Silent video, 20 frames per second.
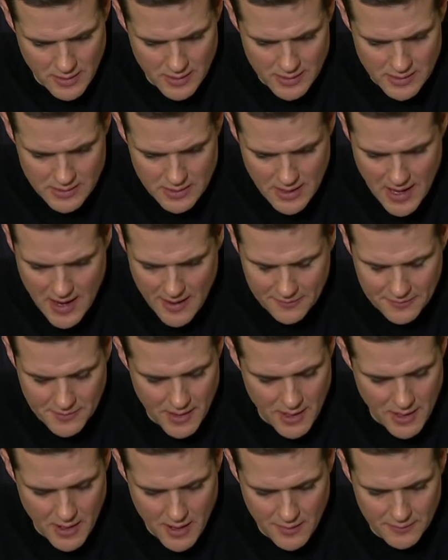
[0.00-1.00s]
his staff
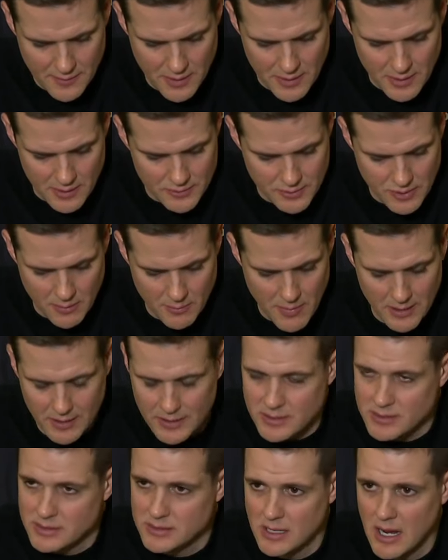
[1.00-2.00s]
there have done a
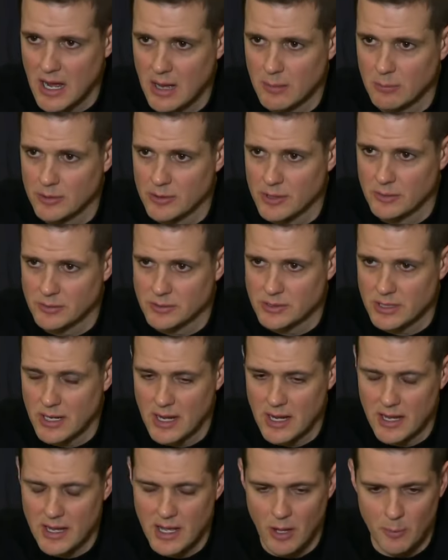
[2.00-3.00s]
tremendous job with
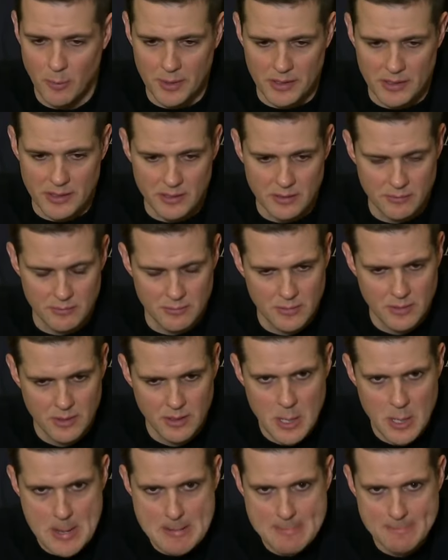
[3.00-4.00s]
Ochai, helping him
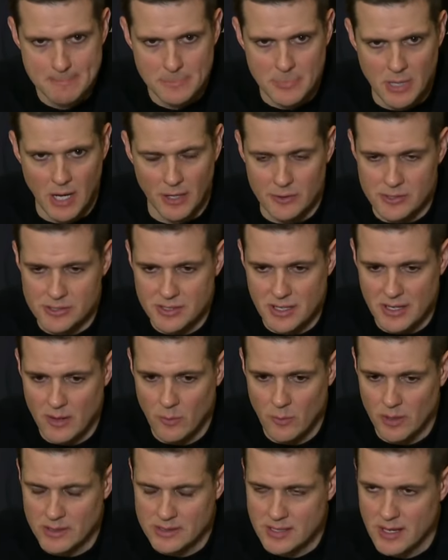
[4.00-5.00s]
understand
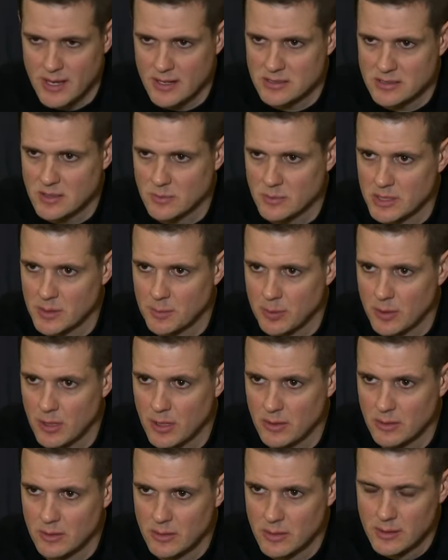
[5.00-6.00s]
what it takes to be a
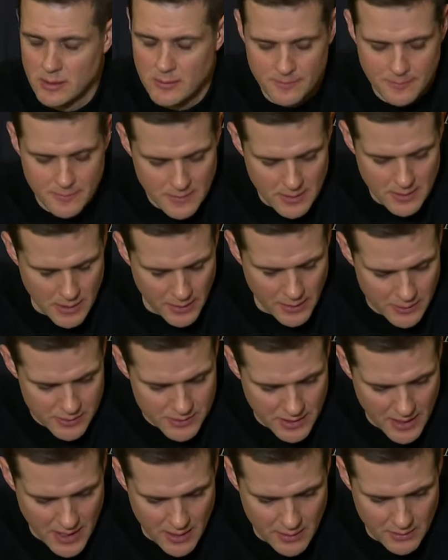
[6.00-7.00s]
pro,
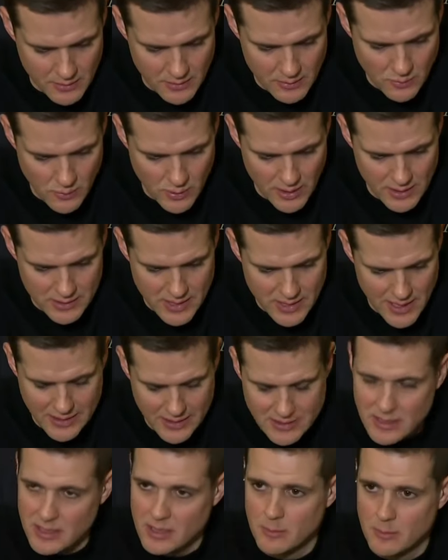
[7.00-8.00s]
understand what it takes
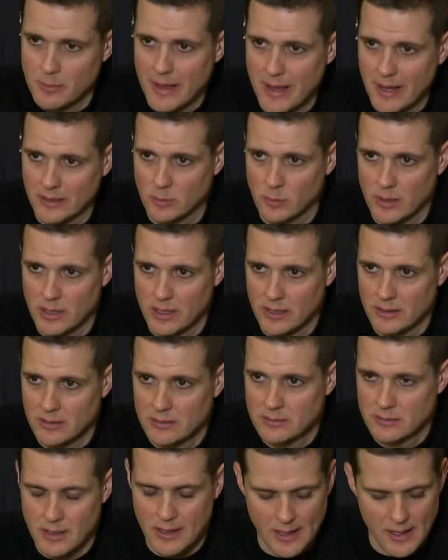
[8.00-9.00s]
to impact winning.
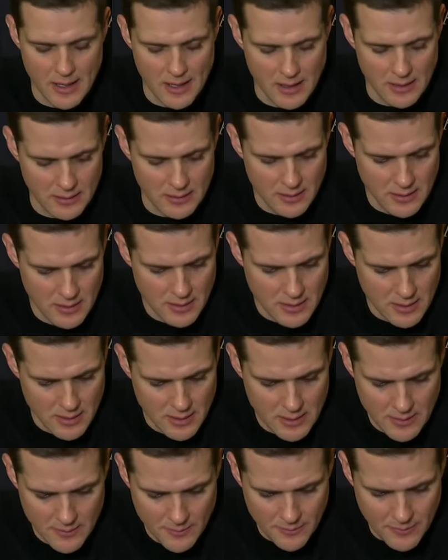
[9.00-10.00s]
And
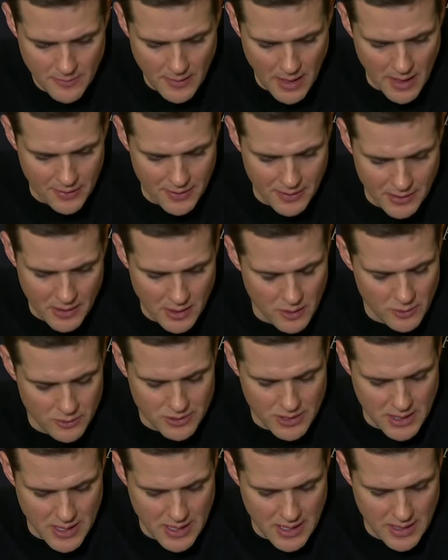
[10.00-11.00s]
I think
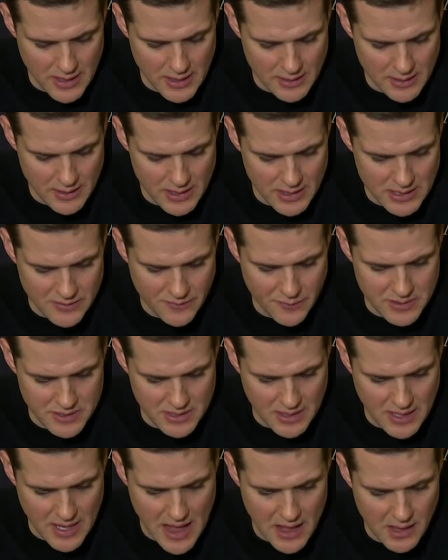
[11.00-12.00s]
Ochai, his
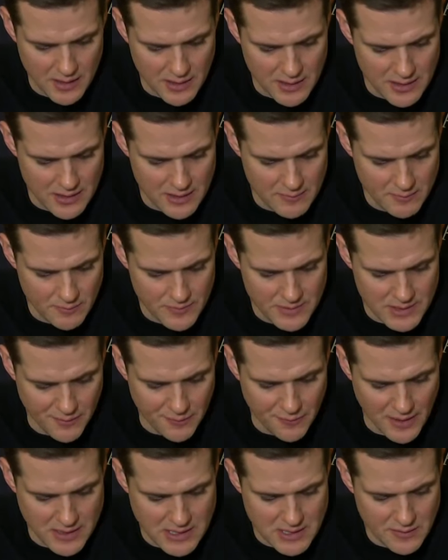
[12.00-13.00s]
physicality
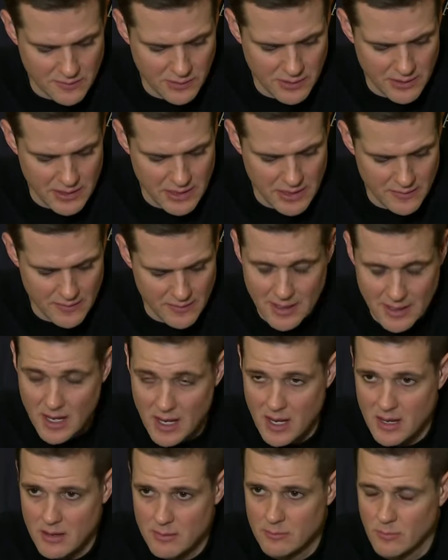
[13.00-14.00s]
defensively in the
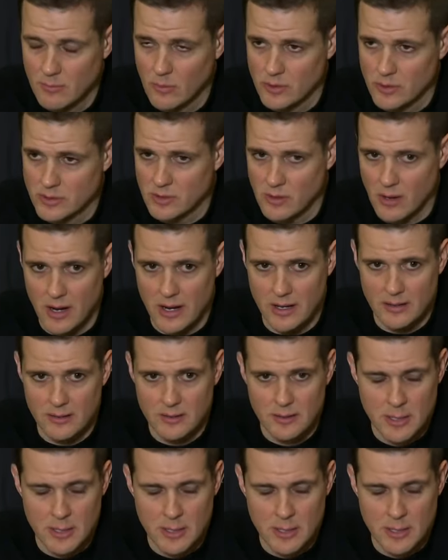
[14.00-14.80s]
game was great.